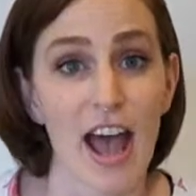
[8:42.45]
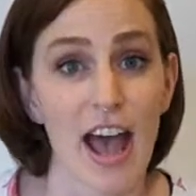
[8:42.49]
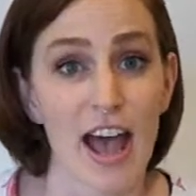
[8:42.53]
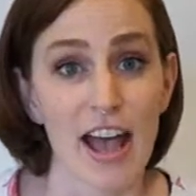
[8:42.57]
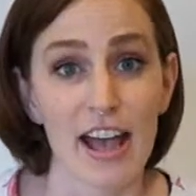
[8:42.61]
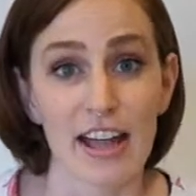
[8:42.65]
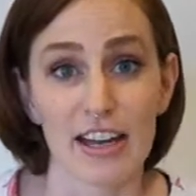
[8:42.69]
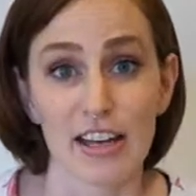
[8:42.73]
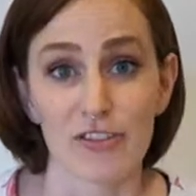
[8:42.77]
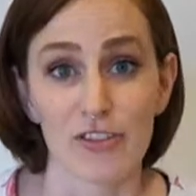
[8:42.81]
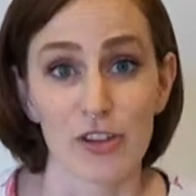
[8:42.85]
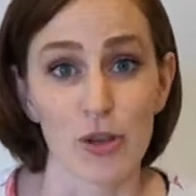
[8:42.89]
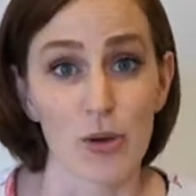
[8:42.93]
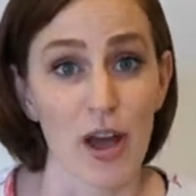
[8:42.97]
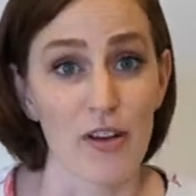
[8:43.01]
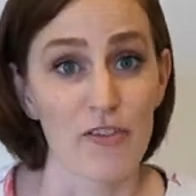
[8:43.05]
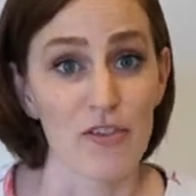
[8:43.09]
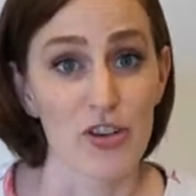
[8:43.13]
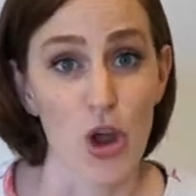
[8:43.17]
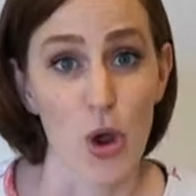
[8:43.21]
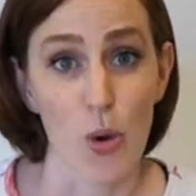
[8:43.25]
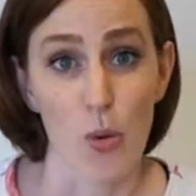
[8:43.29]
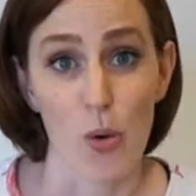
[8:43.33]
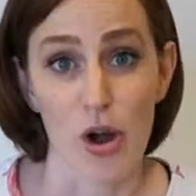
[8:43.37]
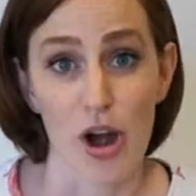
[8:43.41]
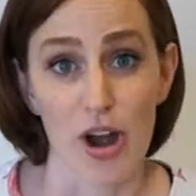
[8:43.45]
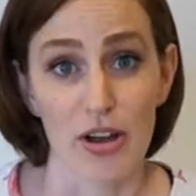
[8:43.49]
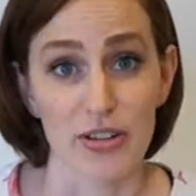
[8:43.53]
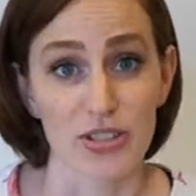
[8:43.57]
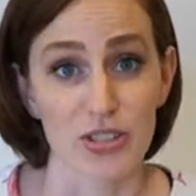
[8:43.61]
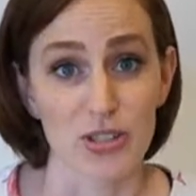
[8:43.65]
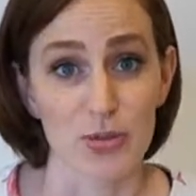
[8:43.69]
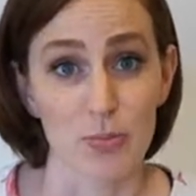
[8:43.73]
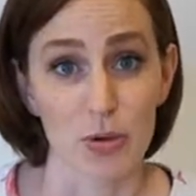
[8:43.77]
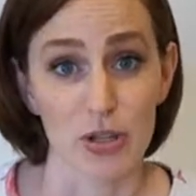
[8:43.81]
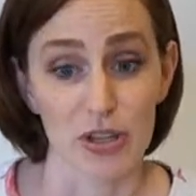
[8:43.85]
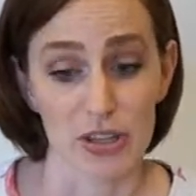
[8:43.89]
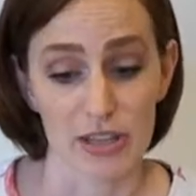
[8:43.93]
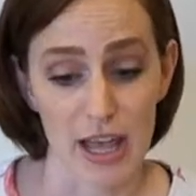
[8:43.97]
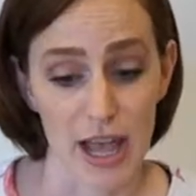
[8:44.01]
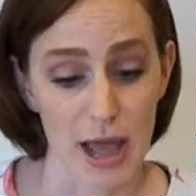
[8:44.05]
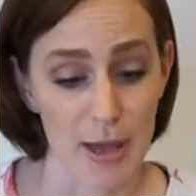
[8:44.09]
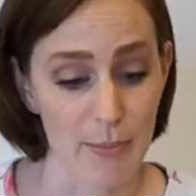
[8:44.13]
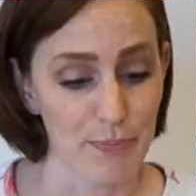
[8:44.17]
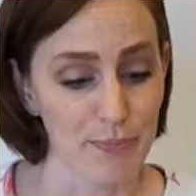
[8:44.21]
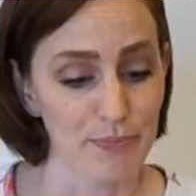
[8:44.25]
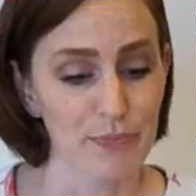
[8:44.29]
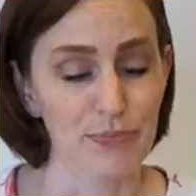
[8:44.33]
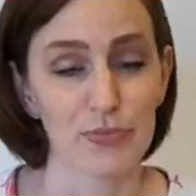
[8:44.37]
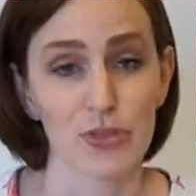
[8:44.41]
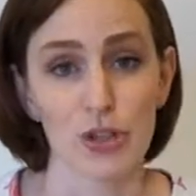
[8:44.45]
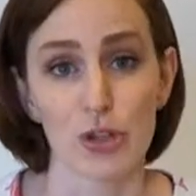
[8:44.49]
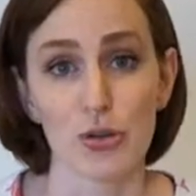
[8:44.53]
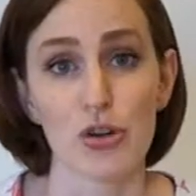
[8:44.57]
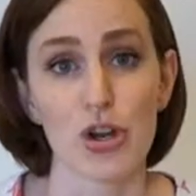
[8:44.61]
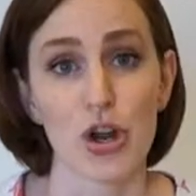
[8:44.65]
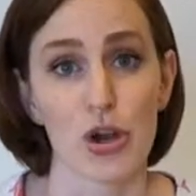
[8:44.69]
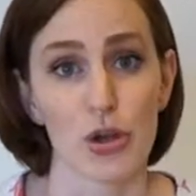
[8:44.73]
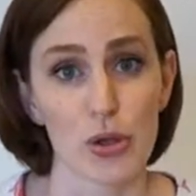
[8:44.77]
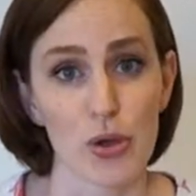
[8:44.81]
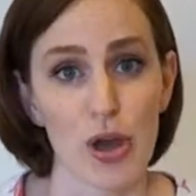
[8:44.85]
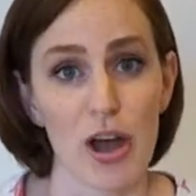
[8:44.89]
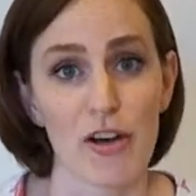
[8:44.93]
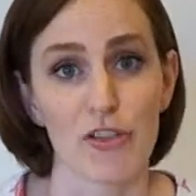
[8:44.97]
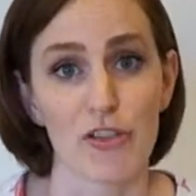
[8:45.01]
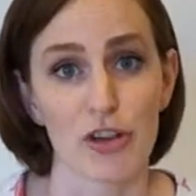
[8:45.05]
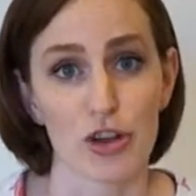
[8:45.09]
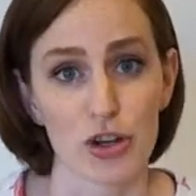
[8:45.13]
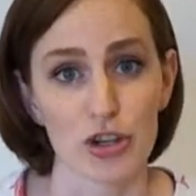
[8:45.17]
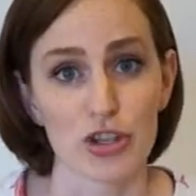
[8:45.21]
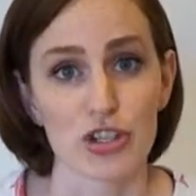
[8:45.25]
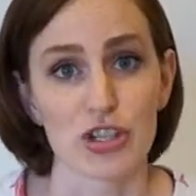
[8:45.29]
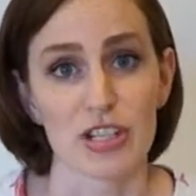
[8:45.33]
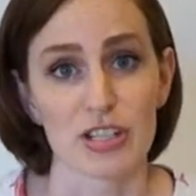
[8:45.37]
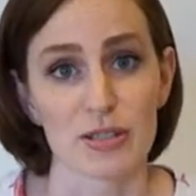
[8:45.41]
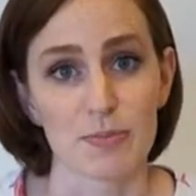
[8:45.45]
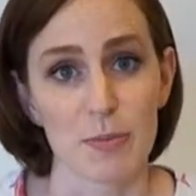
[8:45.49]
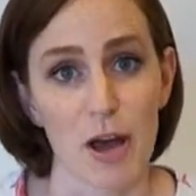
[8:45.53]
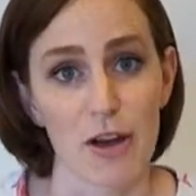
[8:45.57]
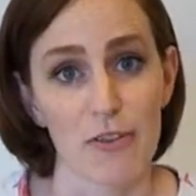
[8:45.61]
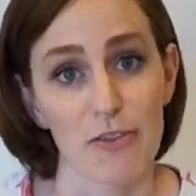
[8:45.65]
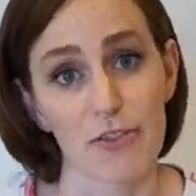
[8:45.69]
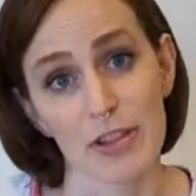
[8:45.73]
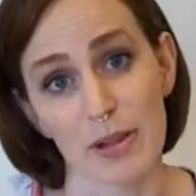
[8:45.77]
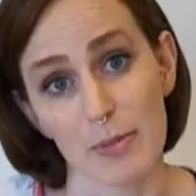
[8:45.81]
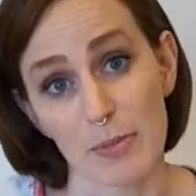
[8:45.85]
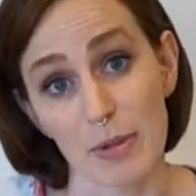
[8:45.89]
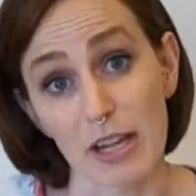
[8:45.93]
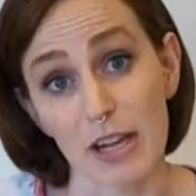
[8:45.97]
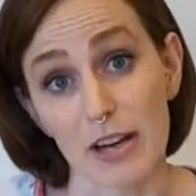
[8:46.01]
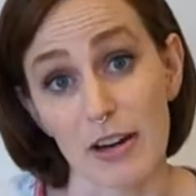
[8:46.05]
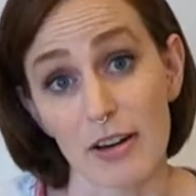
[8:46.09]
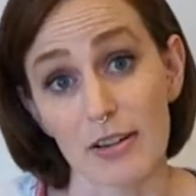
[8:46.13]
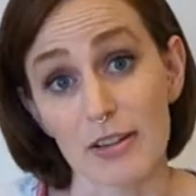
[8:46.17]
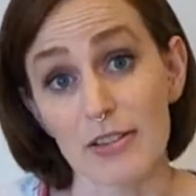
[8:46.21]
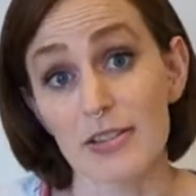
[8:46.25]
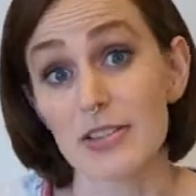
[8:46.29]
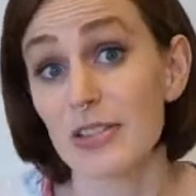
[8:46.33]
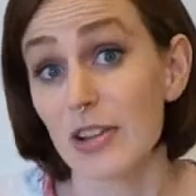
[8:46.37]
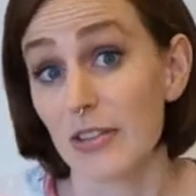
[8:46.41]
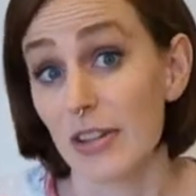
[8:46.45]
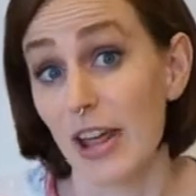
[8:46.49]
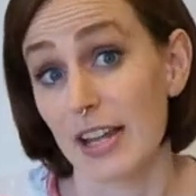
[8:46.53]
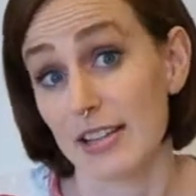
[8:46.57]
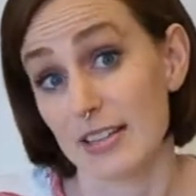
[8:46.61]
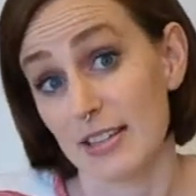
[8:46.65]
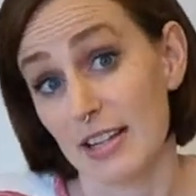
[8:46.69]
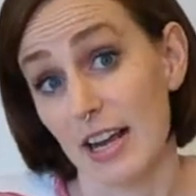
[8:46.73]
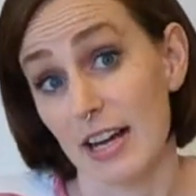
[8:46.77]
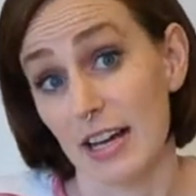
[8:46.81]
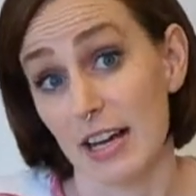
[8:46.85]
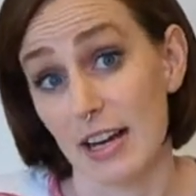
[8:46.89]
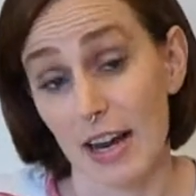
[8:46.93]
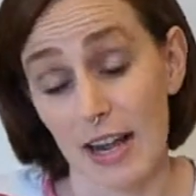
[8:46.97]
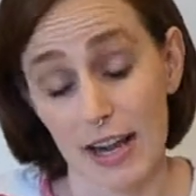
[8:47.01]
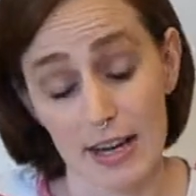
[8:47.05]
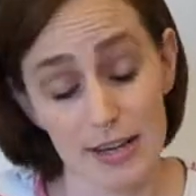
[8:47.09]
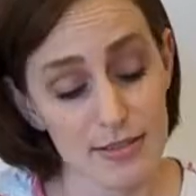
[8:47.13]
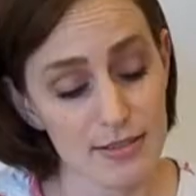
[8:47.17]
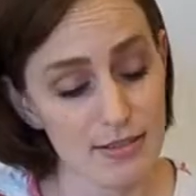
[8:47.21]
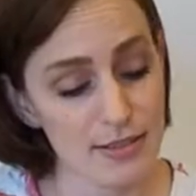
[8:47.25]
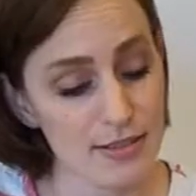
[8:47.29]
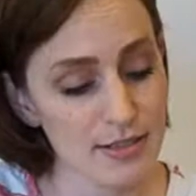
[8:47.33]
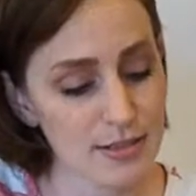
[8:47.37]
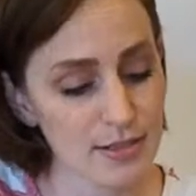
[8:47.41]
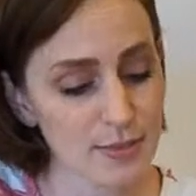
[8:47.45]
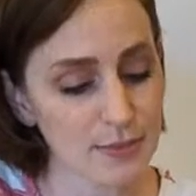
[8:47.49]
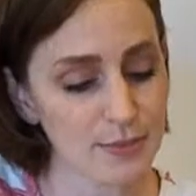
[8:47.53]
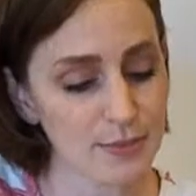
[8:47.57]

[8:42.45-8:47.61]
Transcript: And if you have nowhere else to put them, you know you have a cushy spot for them here. So that's kind of nice.